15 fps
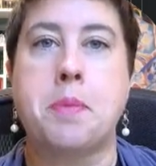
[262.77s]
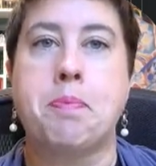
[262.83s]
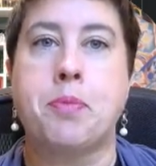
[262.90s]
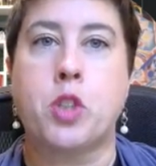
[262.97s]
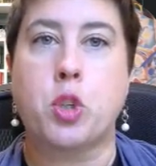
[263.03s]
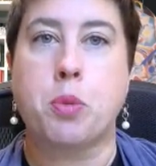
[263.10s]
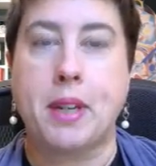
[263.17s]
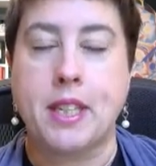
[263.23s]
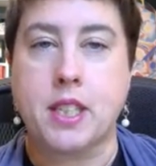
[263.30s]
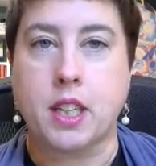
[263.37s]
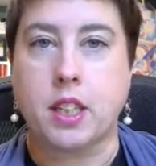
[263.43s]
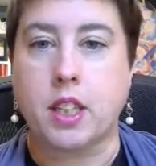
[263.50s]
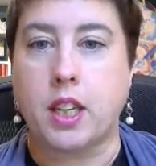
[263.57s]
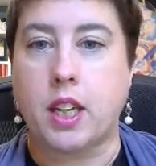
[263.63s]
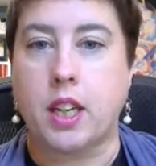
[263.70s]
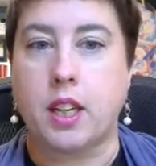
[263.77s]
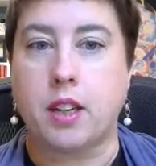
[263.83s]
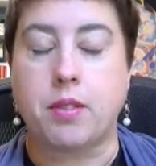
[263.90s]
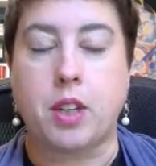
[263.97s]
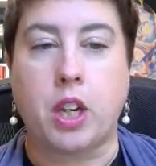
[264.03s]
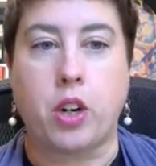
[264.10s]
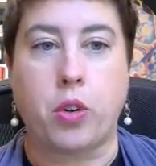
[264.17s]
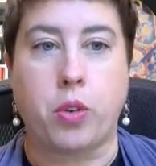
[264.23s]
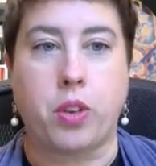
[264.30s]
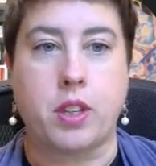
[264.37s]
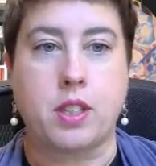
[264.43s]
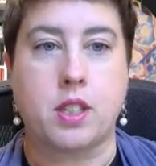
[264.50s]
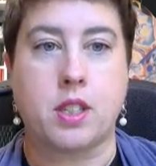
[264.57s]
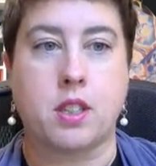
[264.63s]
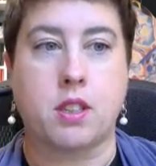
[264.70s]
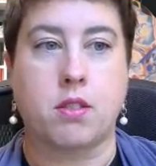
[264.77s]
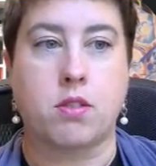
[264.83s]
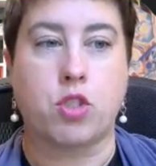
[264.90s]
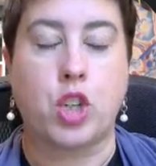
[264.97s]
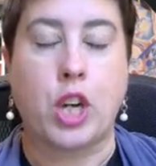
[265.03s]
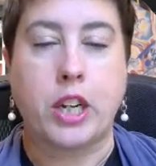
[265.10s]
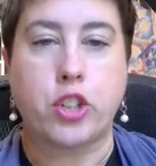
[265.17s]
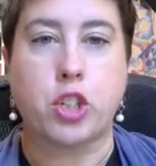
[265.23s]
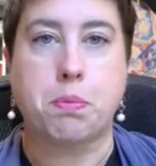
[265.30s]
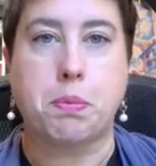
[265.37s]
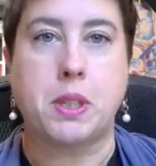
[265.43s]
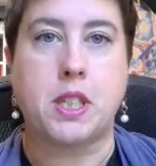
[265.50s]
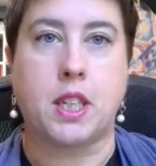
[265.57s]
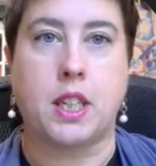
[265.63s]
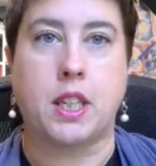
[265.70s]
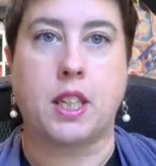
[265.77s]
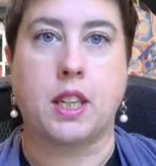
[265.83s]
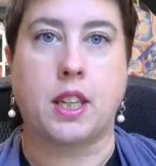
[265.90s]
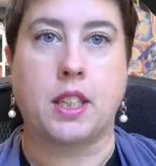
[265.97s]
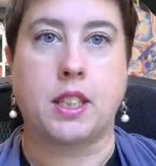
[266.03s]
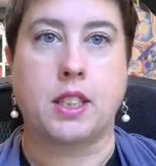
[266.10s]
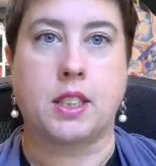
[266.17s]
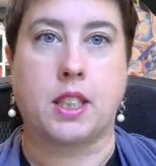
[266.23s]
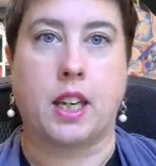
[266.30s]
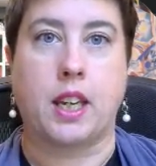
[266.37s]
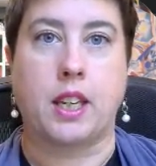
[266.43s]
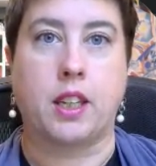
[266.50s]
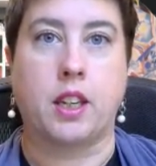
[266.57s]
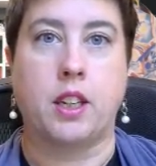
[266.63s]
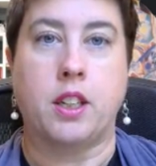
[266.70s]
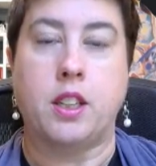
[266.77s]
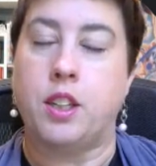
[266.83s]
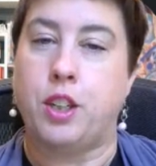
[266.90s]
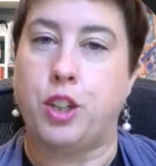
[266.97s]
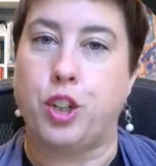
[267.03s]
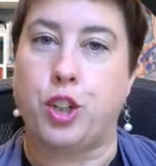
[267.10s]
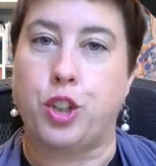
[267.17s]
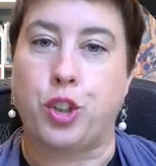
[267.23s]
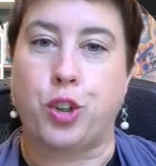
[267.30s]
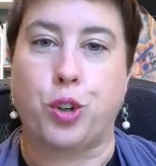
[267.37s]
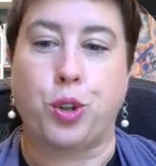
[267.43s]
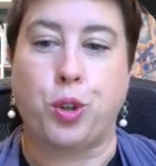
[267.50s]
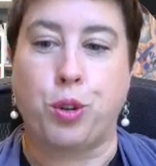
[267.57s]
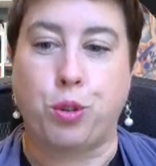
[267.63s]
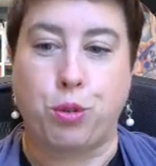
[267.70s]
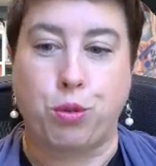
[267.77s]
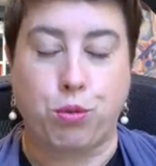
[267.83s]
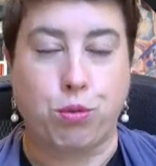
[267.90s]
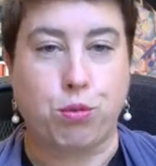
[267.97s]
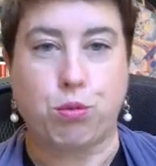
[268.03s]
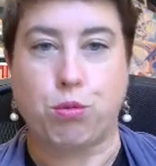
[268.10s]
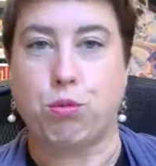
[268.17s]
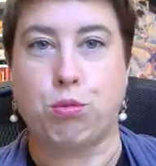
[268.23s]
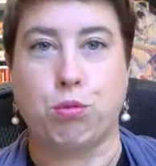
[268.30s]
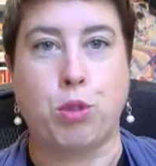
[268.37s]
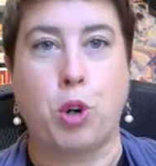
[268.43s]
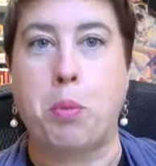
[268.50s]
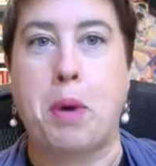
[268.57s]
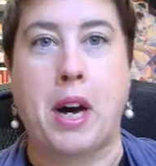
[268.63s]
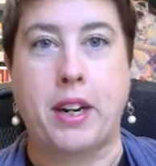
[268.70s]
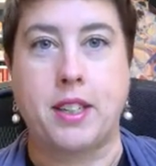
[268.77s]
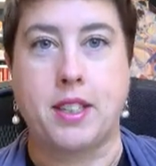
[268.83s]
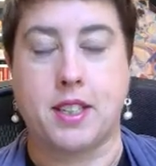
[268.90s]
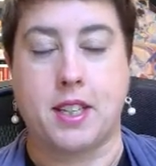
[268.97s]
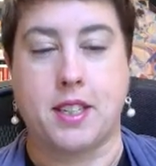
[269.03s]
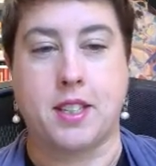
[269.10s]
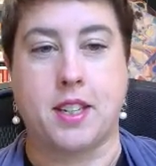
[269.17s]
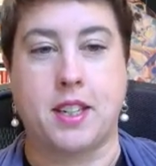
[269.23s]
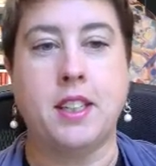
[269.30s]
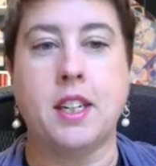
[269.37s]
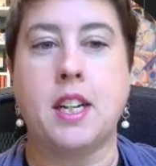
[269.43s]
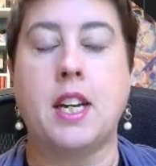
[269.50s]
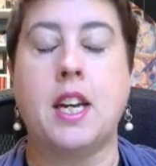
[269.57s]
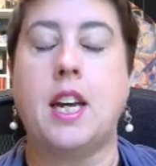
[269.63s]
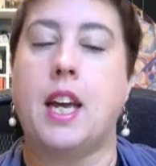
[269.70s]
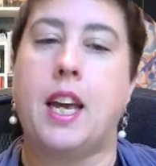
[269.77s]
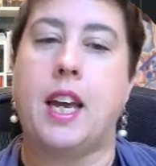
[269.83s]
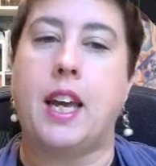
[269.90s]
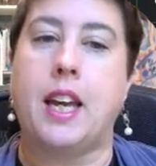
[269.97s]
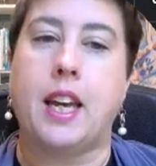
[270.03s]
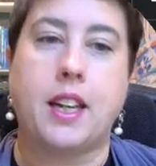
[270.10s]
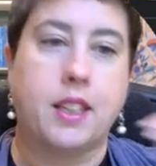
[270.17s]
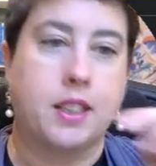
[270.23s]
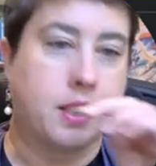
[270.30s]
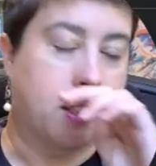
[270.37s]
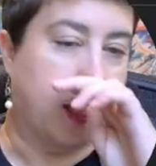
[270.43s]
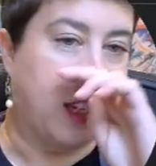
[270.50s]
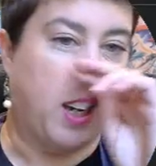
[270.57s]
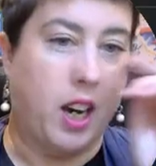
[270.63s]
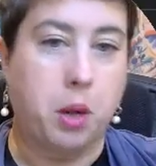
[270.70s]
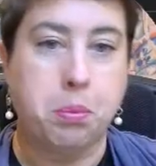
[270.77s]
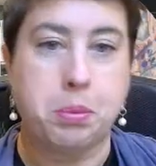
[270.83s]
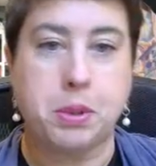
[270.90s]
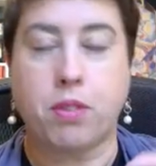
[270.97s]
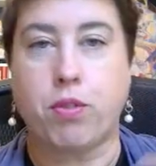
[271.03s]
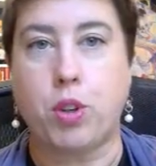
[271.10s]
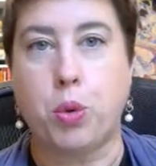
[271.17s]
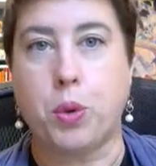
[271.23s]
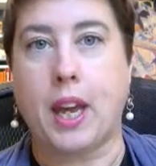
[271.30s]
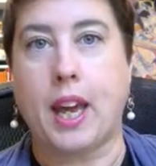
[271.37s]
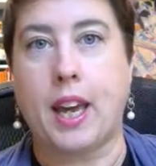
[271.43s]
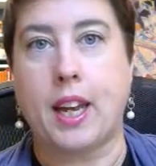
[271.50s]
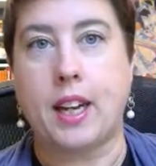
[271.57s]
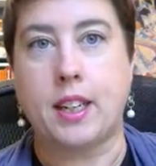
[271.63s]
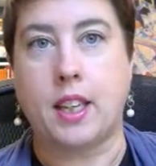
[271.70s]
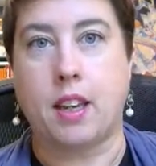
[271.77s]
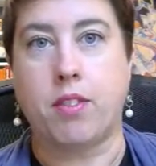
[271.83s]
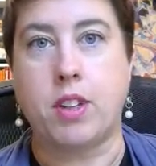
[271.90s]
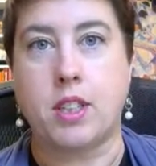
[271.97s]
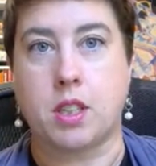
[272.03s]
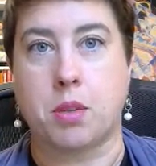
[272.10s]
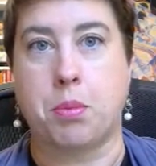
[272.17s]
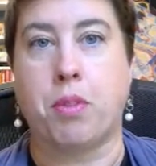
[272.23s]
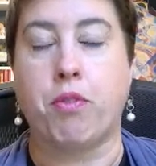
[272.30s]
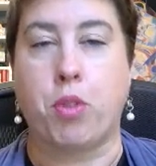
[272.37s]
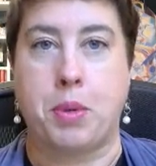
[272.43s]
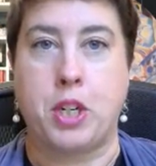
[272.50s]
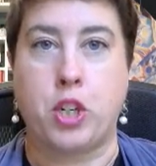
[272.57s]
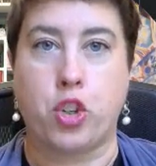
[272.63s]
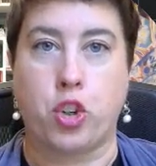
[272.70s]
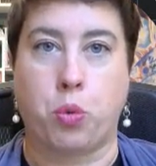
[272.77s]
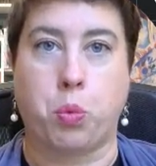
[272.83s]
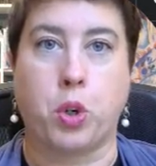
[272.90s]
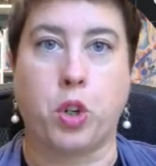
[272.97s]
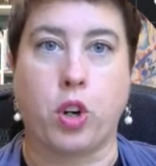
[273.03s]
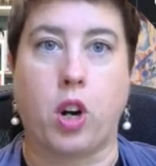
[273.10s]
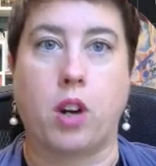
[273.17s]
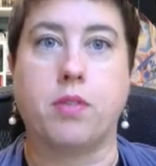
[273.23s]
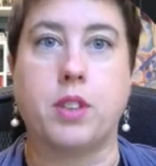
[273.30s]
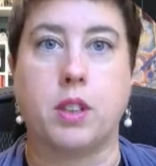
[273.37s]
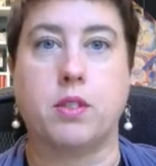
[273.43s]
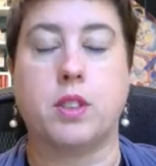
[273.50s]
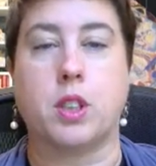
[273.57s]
So basically, this ChatGPT is like your robot assistant, and it helps if you can give it some information to work off of.